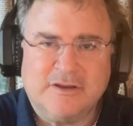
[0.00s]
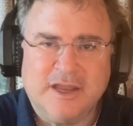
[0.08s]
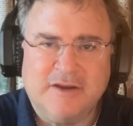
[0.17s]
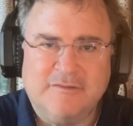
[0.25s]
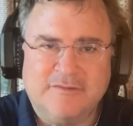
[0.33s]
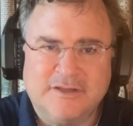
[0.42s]

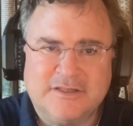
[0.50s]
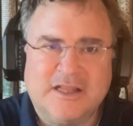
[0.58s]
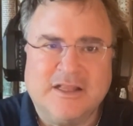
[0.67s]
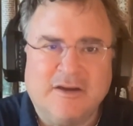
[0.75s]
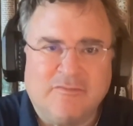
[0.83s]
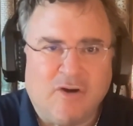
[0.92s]
kind of
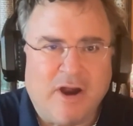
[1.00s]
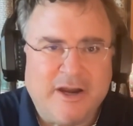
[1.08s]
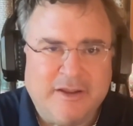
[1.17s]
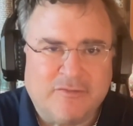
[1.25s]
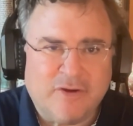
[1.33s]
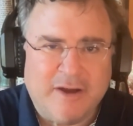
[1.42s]
selling a
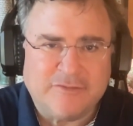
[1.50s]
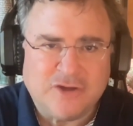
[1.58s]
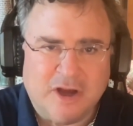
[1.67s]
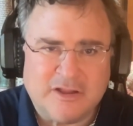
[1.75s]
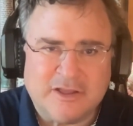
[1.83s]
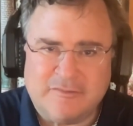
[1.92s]
variety of craft
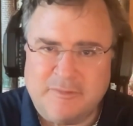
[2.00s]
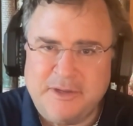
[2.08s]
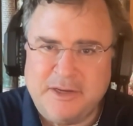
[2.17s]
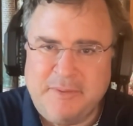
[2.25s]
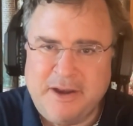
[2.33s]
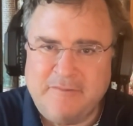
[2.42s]
chocolate from
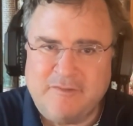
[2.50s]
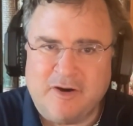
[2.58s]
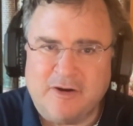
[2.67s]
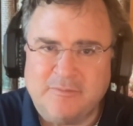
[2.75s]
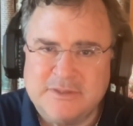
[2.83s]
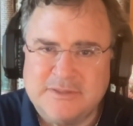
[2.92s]
independent
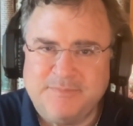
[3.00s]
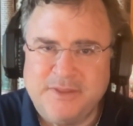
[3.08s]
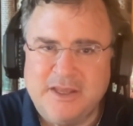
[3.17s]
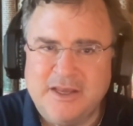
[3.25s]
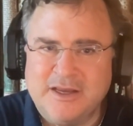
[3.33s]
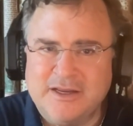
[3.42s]
farms,
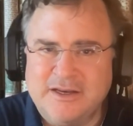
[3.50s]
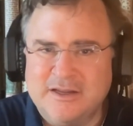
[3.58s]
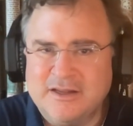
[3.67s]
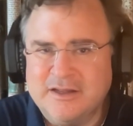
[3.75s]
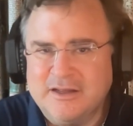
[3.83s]
and